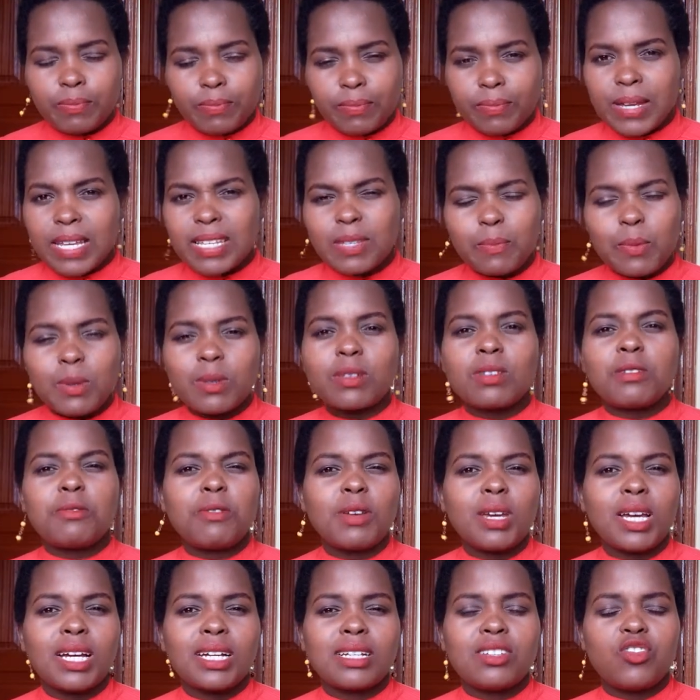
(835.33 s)

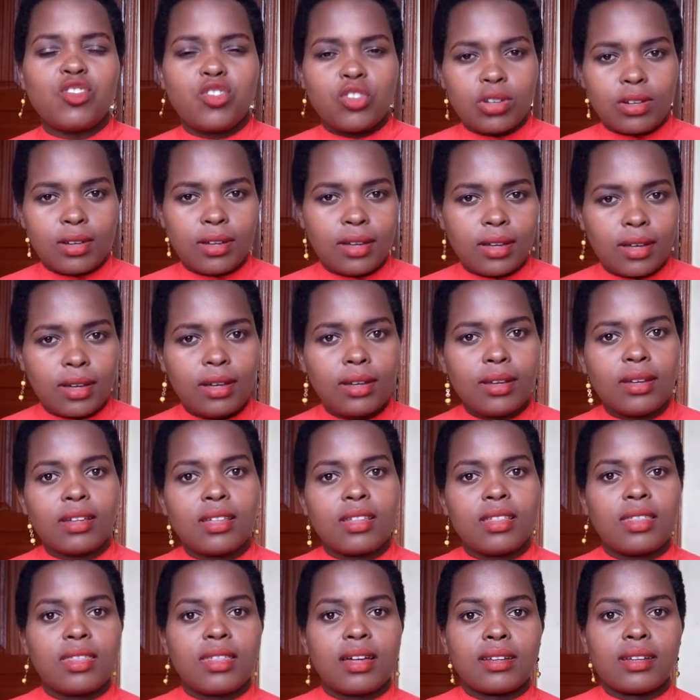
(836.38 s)
specific tree
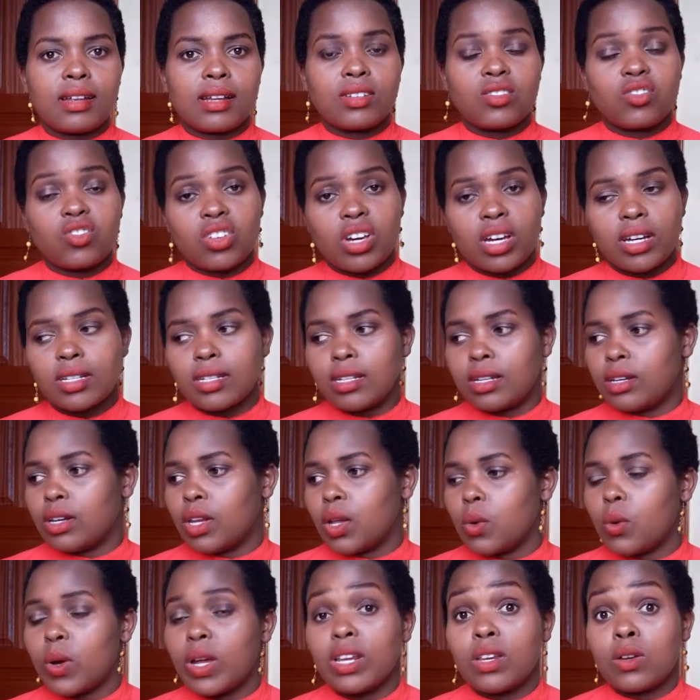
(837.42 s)
that attracted
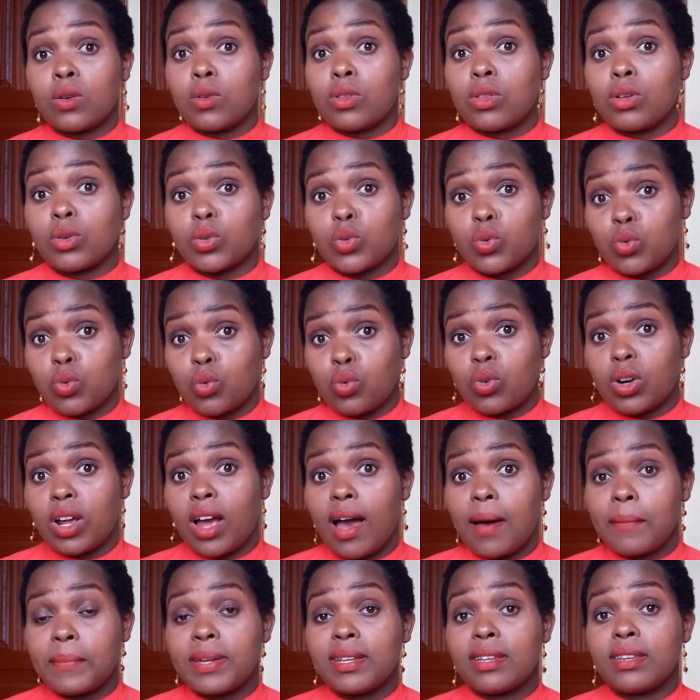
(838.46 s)
you, and you thought you could
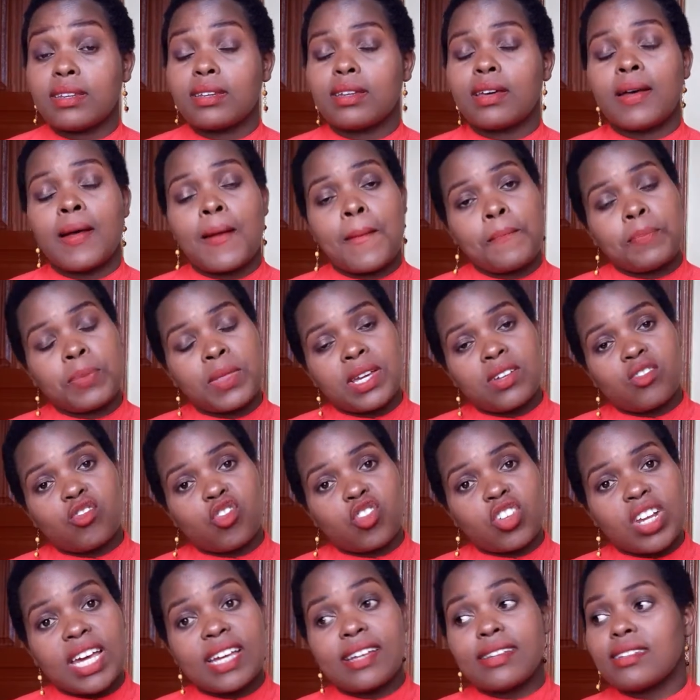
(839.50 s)
come and
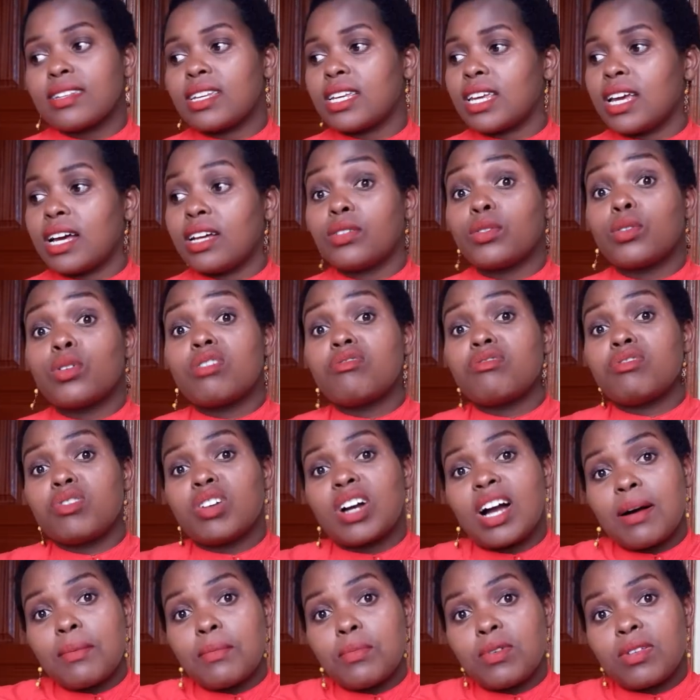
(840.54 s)
try it here. So if you
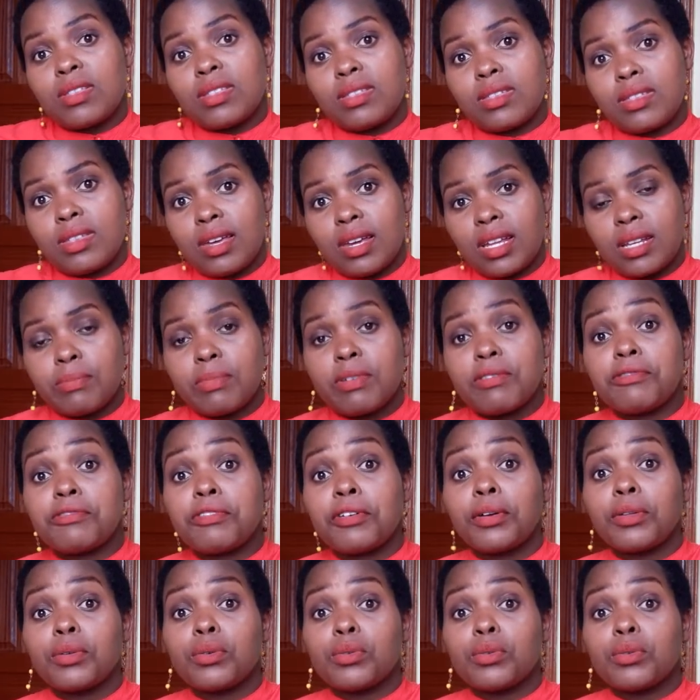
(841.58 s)
come with it before you